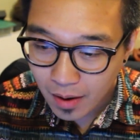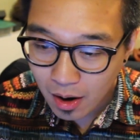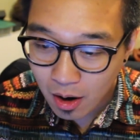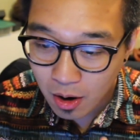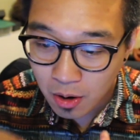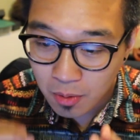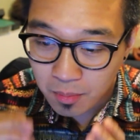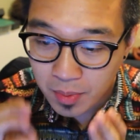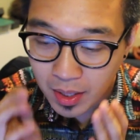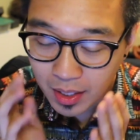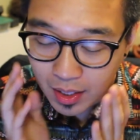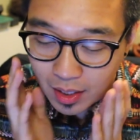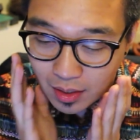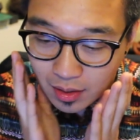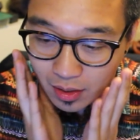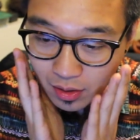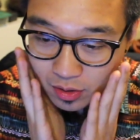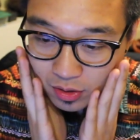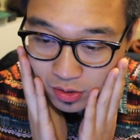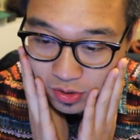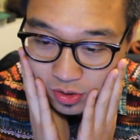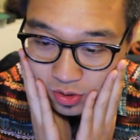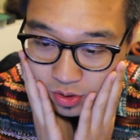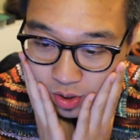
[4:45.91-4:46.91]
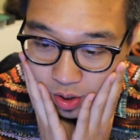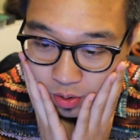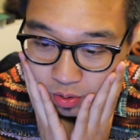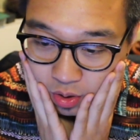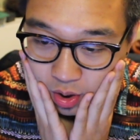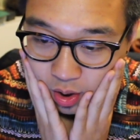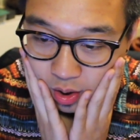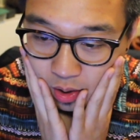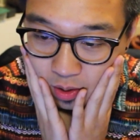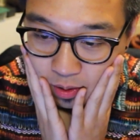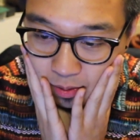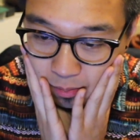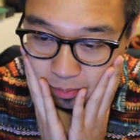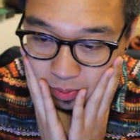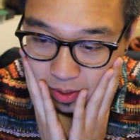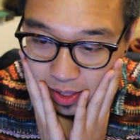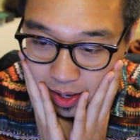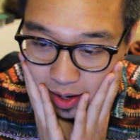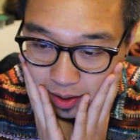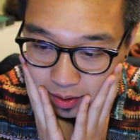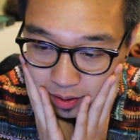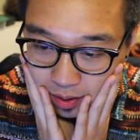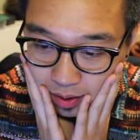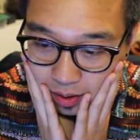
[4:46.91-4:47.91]
Oh my god, they look so good in the
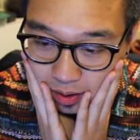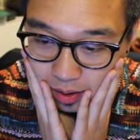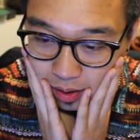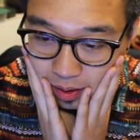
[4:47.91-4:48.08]
black.